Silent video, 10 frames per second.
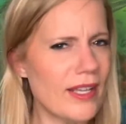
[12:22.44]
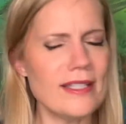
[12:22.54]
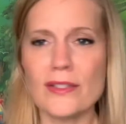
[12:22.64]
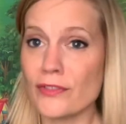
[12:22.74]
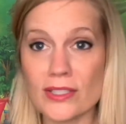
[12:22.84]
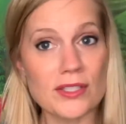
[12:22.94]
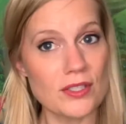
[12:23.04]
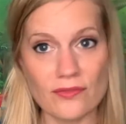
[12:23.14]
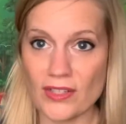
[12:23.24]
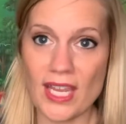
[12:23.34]
different
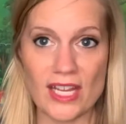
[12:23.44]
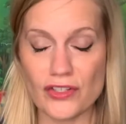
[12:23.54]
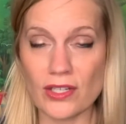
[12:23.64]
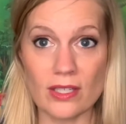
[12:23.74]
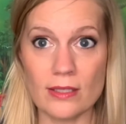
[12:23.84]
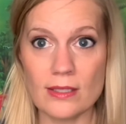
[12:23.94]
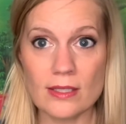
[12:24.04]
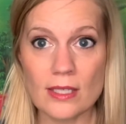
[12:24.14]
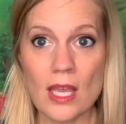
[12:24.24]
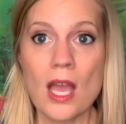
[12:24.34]
certifications,
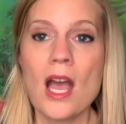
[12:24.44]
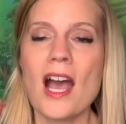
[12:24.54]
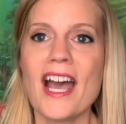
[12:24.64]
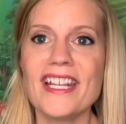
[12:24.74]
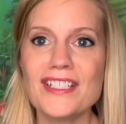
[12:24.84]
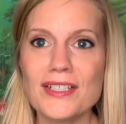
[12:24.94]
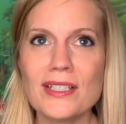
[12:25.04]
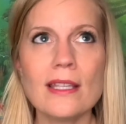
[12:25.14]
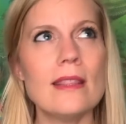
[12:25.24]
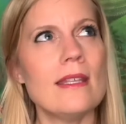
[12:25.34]
I
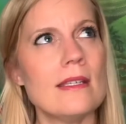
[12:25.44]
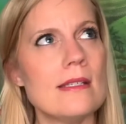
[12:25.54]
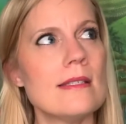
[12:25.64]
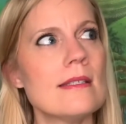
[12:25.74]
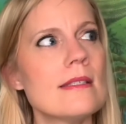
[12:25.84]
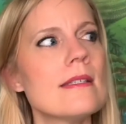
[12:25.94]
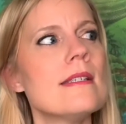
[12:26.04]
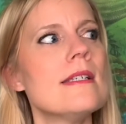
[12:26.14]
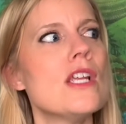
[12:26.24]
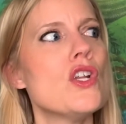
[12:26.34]
took this
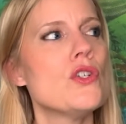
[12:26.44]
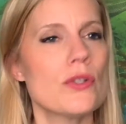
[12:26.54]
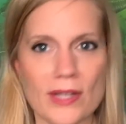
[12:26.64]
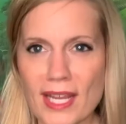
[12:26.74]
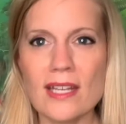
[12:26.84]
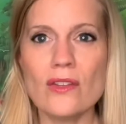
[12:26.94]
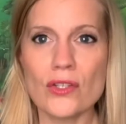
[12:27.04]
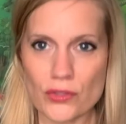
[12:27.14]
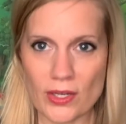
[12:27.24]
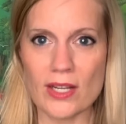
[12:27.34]
Train the
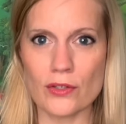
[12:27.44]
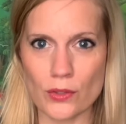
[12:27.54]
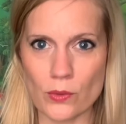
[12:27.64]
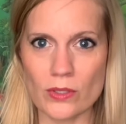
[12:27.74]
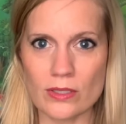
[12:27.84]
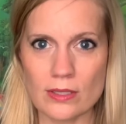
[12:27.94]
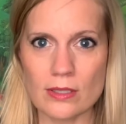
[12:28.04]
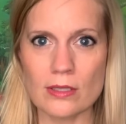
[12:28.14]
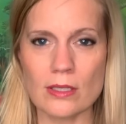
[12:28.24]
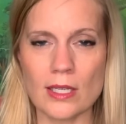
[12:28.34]
Trainer course
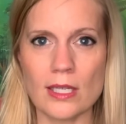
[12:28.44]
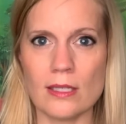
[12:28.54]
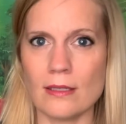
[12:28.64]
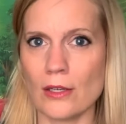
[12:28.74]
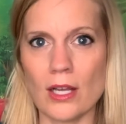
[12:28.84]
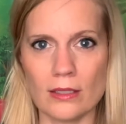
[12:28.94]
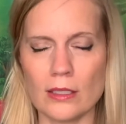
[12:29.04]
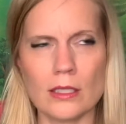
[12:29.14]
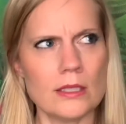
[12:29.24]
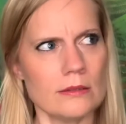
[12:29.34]
in college.
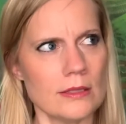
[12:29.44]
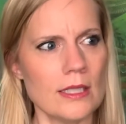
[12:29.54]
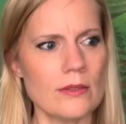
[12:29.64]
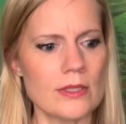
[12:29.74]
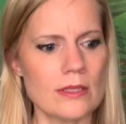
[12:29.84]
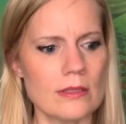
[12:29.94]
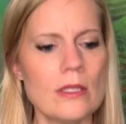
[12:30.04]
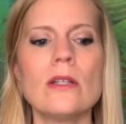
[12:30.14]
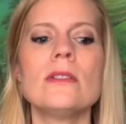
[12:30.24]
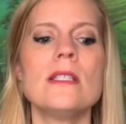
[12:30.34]
It was
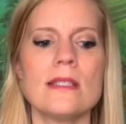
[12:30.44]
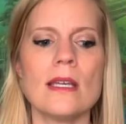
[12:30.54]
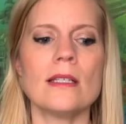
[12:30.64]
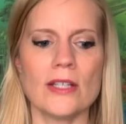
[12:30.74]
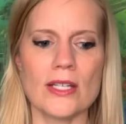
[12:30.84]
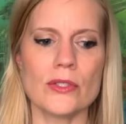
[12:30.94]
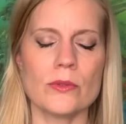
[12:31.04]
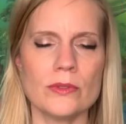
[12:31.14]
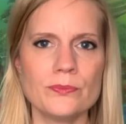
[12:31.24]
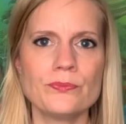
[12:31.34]
grad school.